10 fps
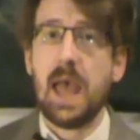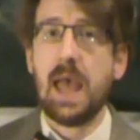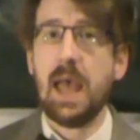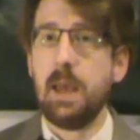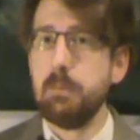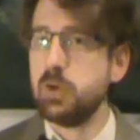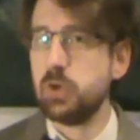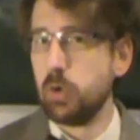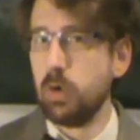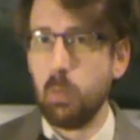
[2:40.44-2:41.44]
I'm
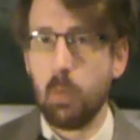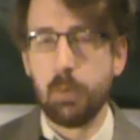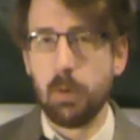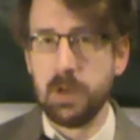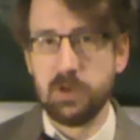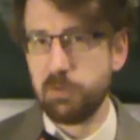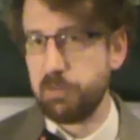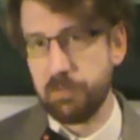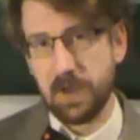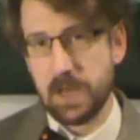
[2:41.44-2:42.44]
sure it will probably just
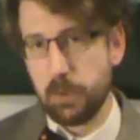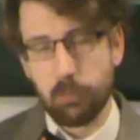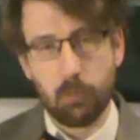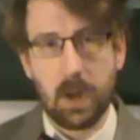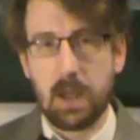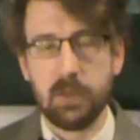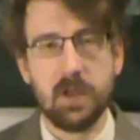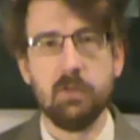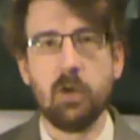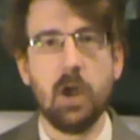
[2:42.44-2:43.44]
feed throughout the
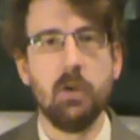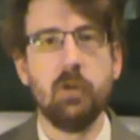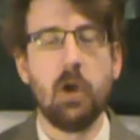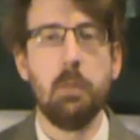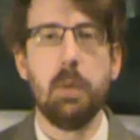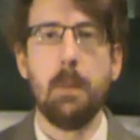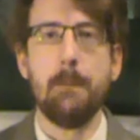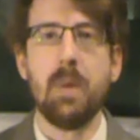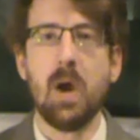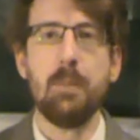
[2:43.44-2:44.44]
entire show, but
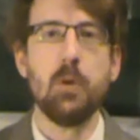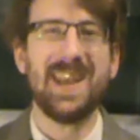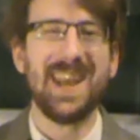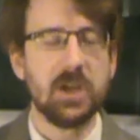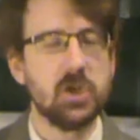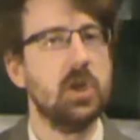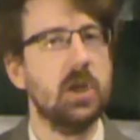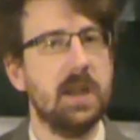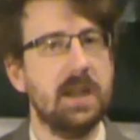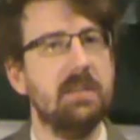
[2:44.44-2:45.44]
my
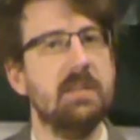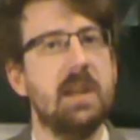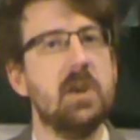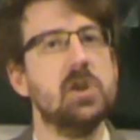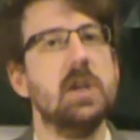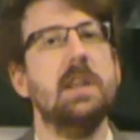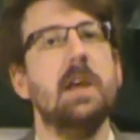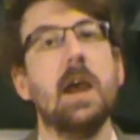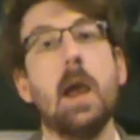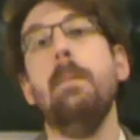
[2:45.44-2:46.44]
prediction is essentially
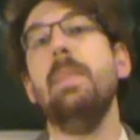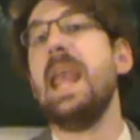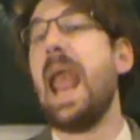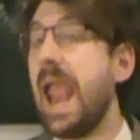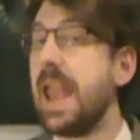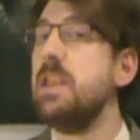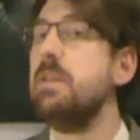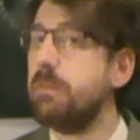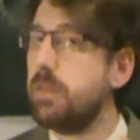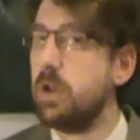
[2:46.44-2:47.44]
that come the end
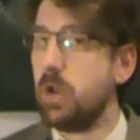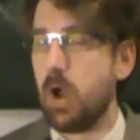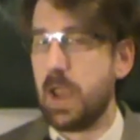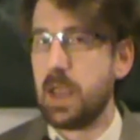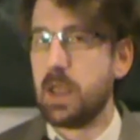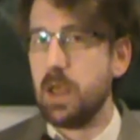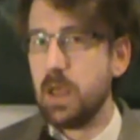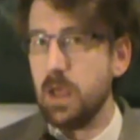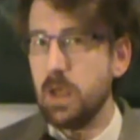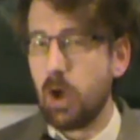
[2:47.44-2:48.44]
of the night,
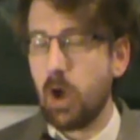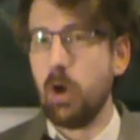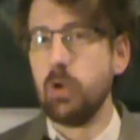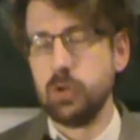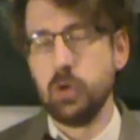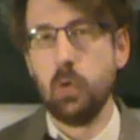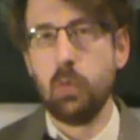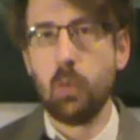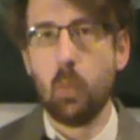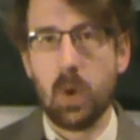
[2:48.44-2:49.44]

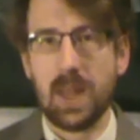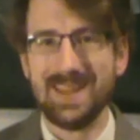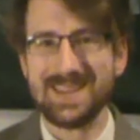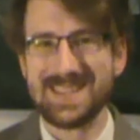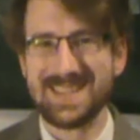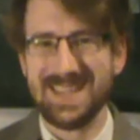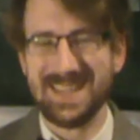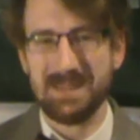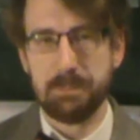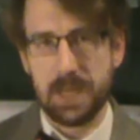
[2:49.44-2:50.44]
R-Truth will
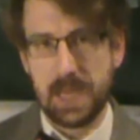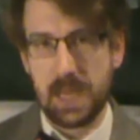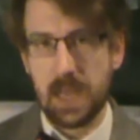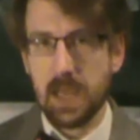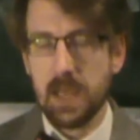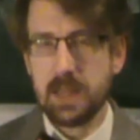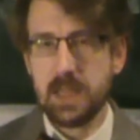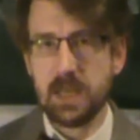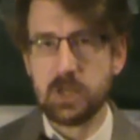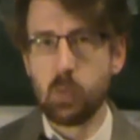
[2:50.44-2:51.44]
still be
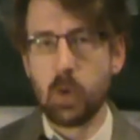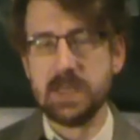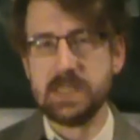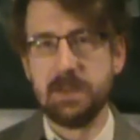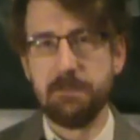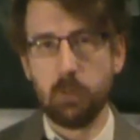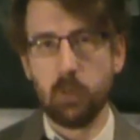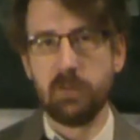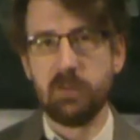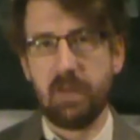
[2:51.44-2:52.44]
the
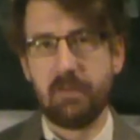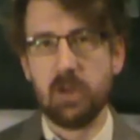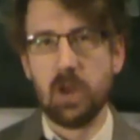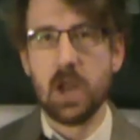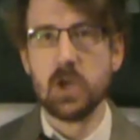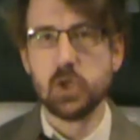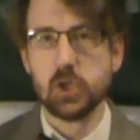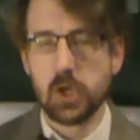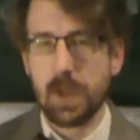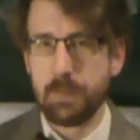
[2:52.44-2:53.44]
24 7
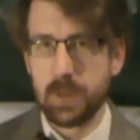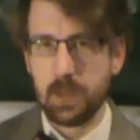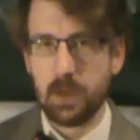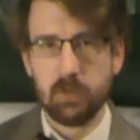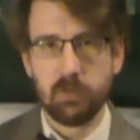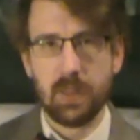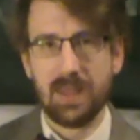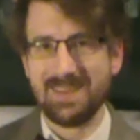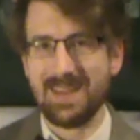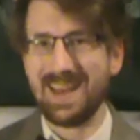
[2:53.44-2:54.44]
champion. So
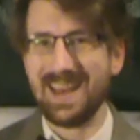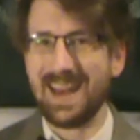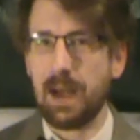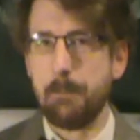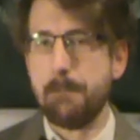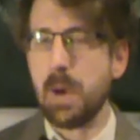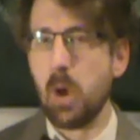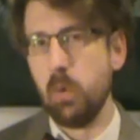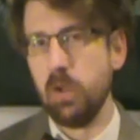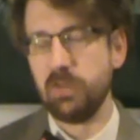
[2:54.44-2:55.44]
there's a little
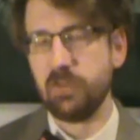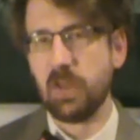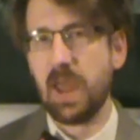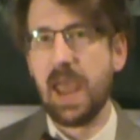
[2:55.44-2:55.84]
bonus